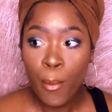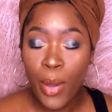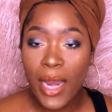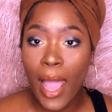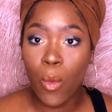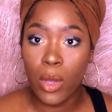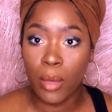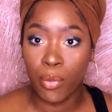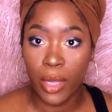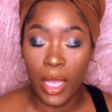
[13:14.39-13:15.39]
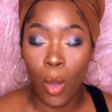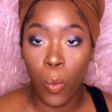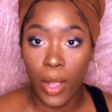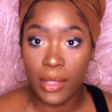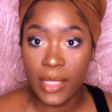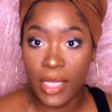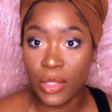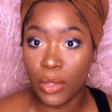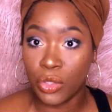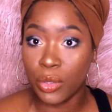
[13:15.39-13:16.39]
But I want to bring a wear test
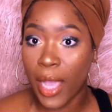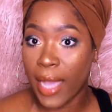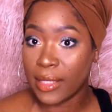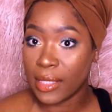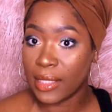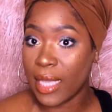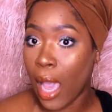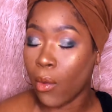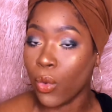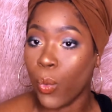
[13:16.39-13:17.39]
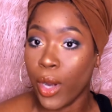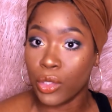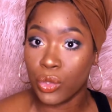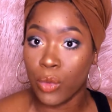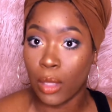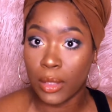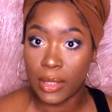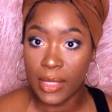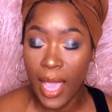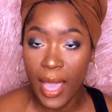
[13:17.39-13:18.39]
so that you guys can see how it wears throughout the
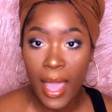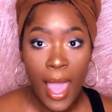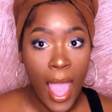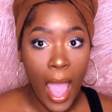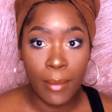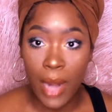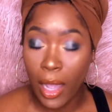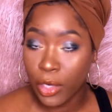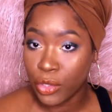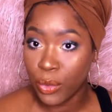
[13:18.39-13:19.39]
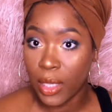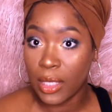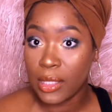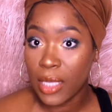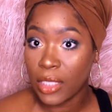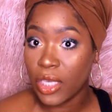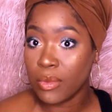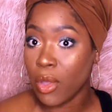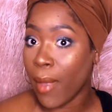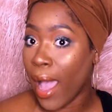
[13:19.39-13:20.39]
day. I'm not going to do any
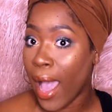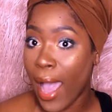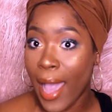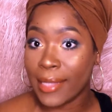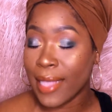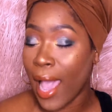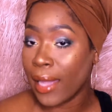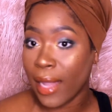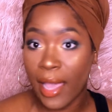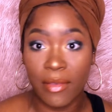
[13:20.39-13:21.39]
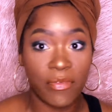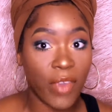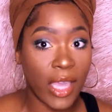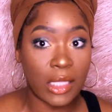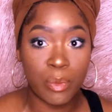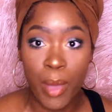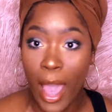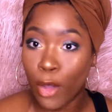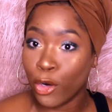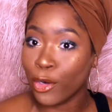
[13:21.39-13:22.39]
touch-ups on my eyes, highlight, face,
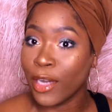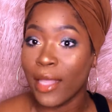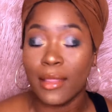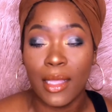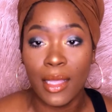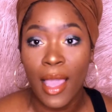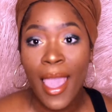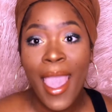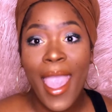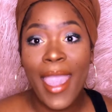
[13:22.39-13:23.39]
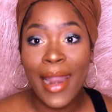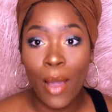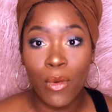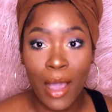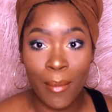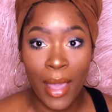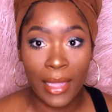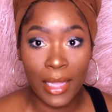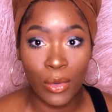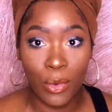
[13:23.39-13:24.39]
powder, nothing. And I will come
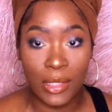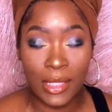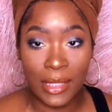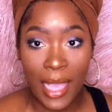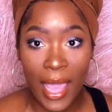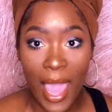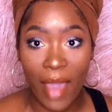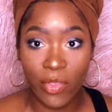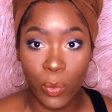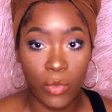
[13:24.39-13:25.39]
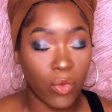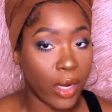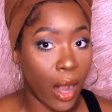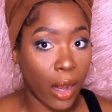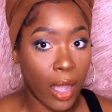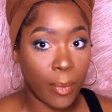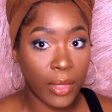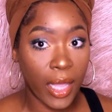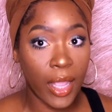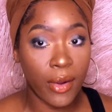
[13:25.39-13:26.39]
back later on today after we run our couple
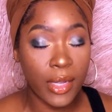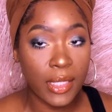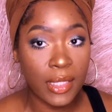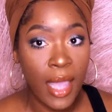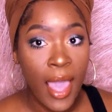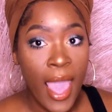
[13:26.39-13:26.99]
of errands